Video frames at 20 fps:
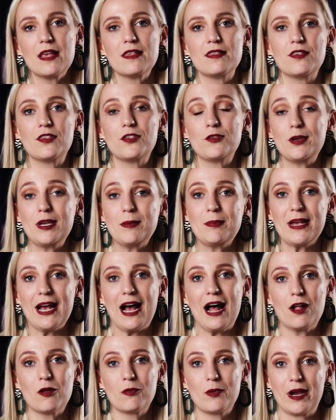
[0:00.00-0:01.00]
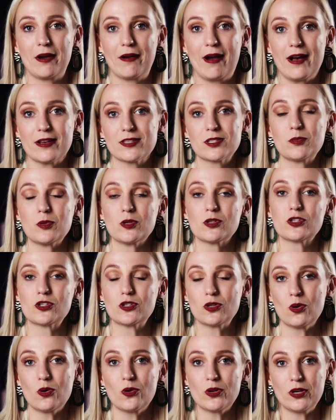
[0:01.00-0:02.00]
The 3PL warehouse will
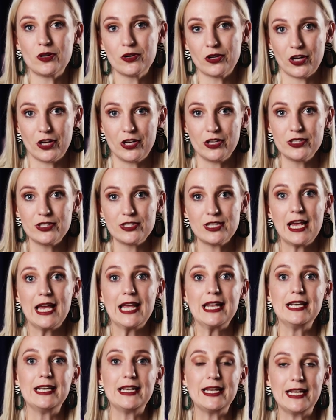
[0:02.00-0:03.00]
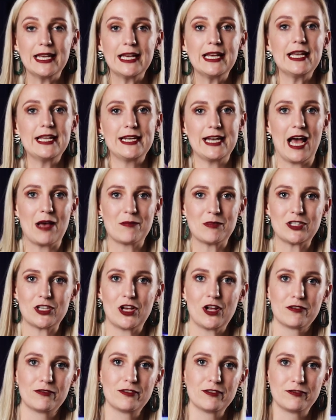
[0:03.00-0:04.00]
store your goods near an
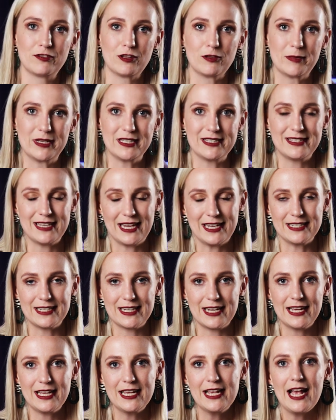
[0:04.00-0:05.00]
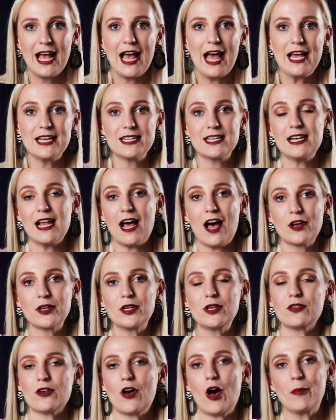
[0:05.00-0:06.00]
Amazon fulfillment center and allow
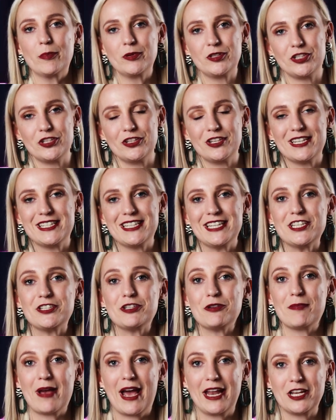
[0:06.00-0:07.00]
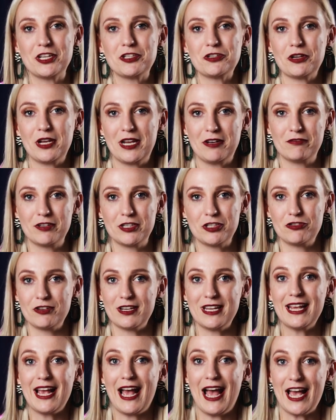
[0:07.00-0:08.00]
you the opportunity to manage your
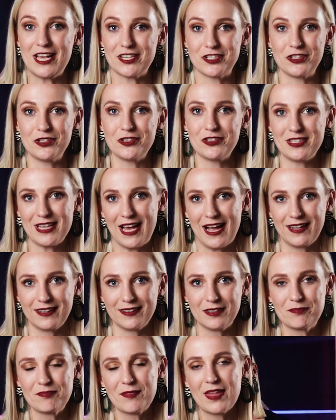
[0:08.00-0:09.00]
inventory as you sell.